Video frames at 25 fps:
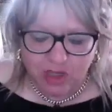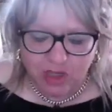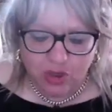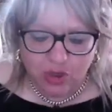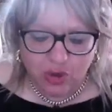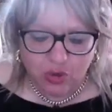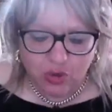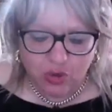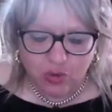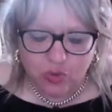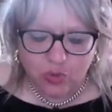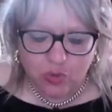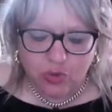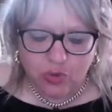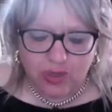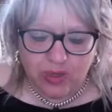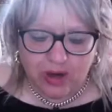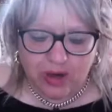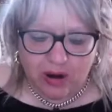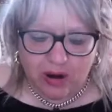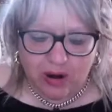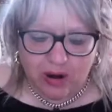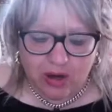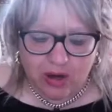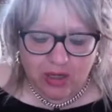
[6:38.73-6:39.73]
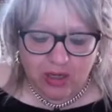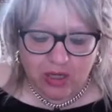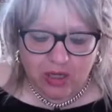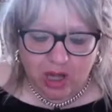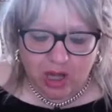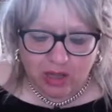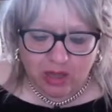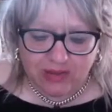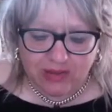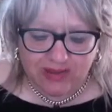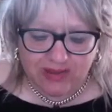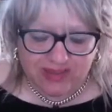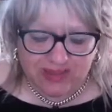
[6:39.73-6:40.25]
we are not
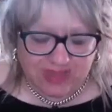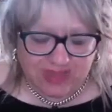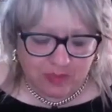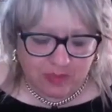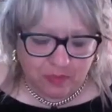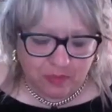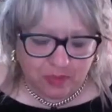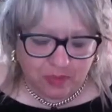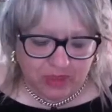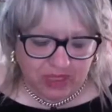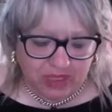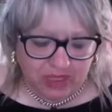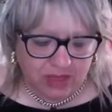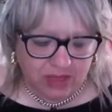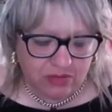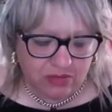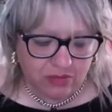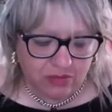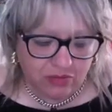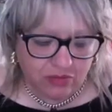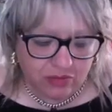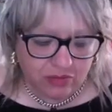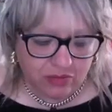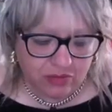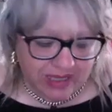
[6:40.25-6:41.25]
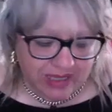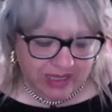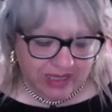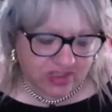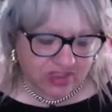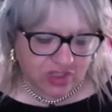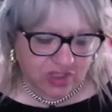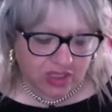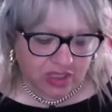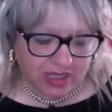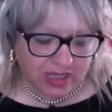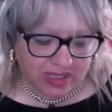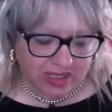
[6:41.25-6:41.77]
simply reason
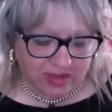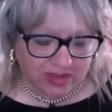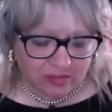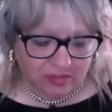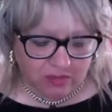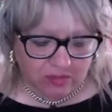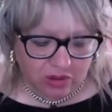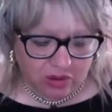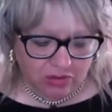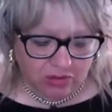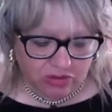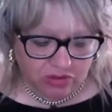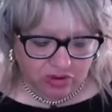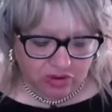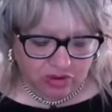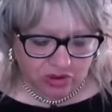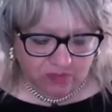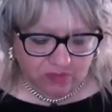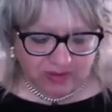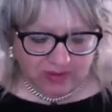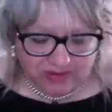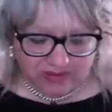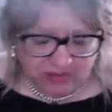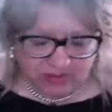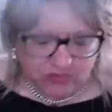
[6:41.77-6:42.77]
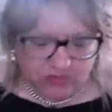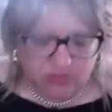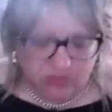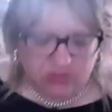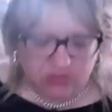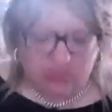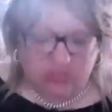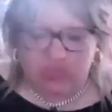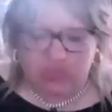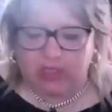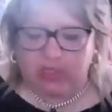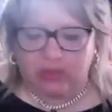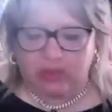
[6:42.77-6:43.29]
and emotion, but reason
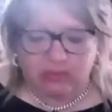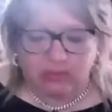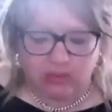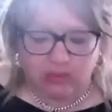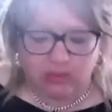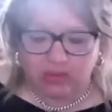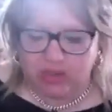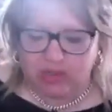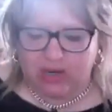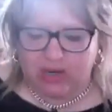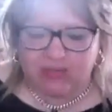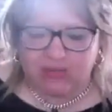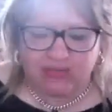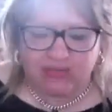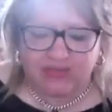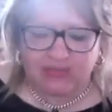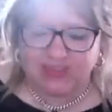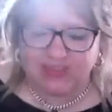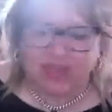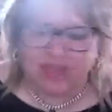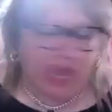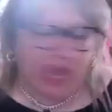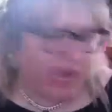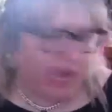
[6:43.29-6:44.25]
and emotion are the same.